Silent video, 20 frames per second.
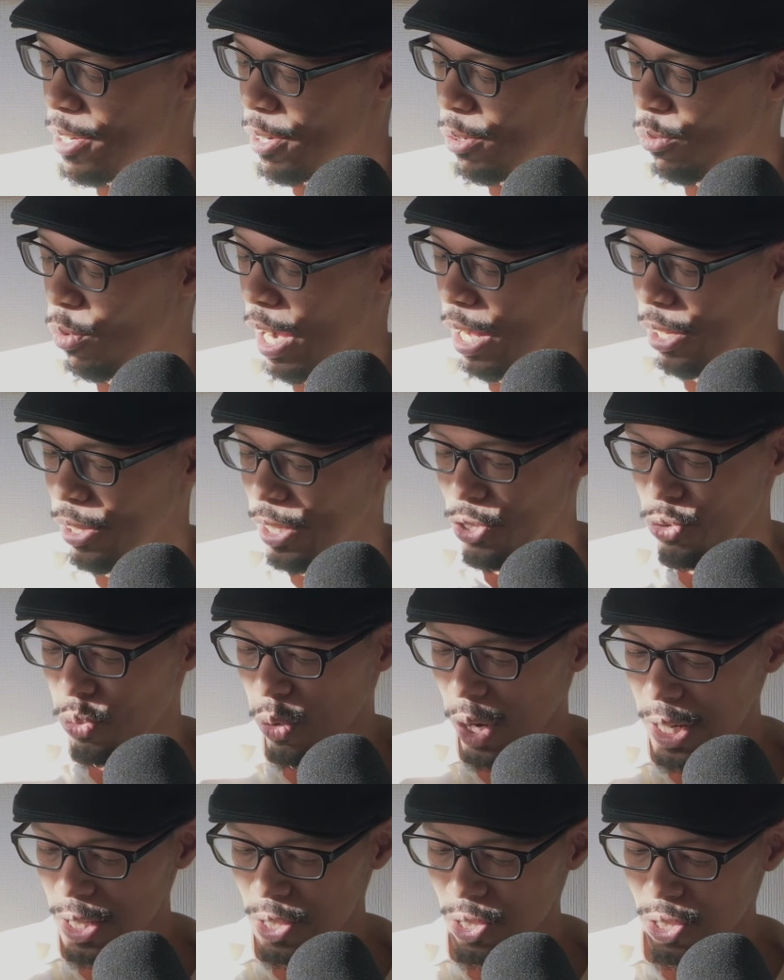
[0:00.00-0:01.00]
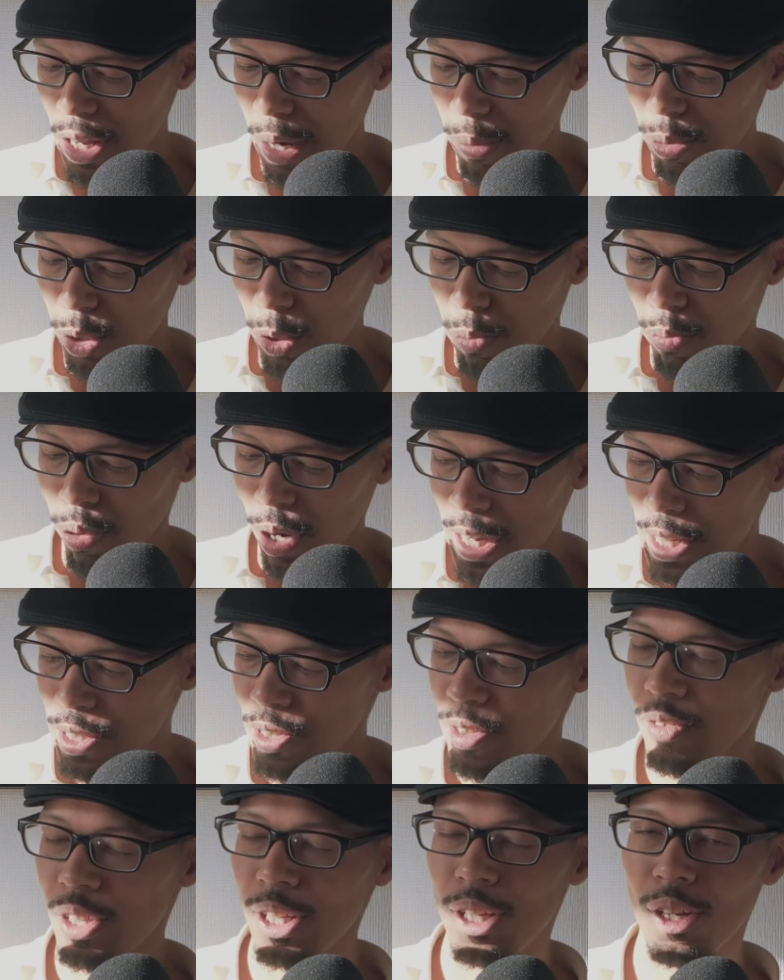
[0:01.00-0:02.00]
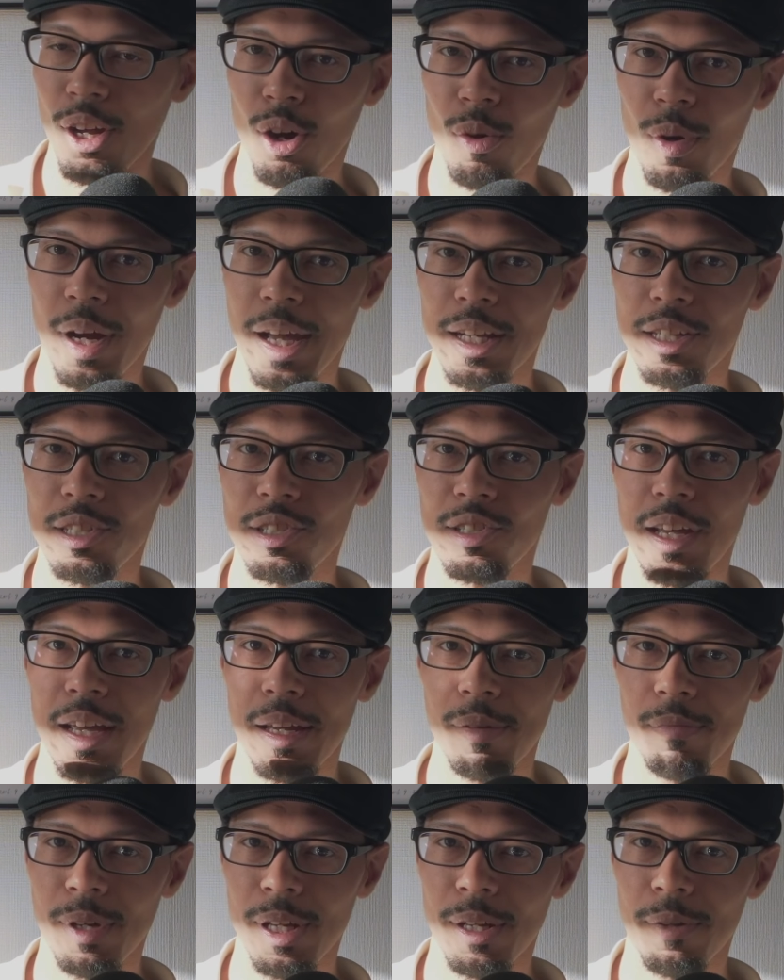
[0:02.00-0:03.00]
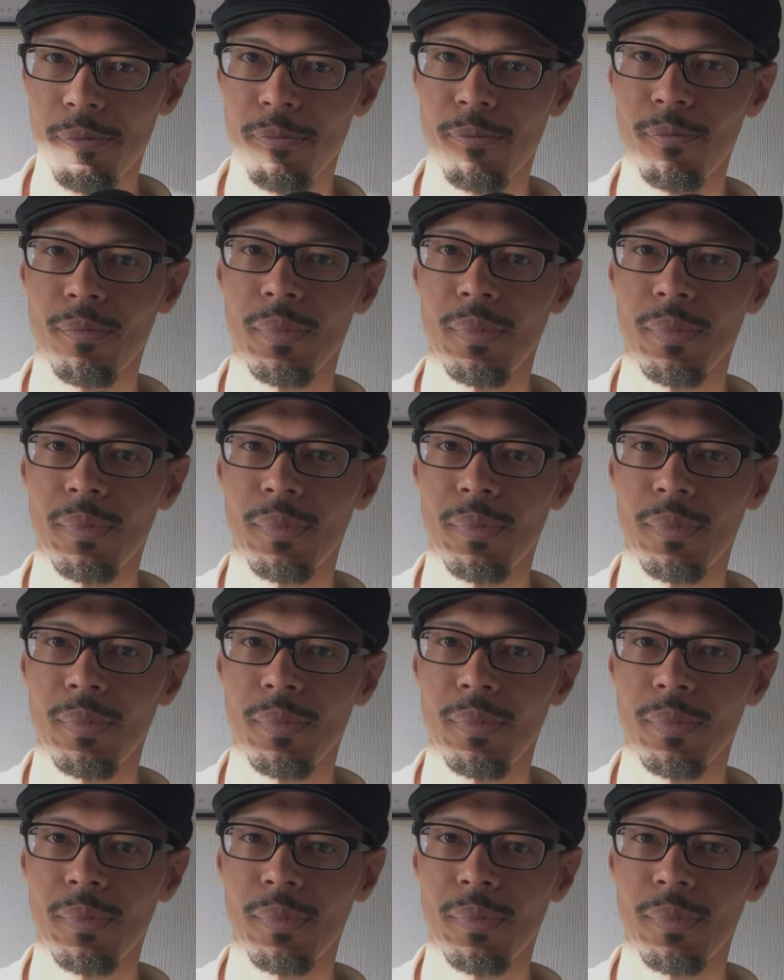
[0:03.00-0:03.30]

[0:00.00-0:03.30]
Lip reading: wow, this one is double the price of the no age statement.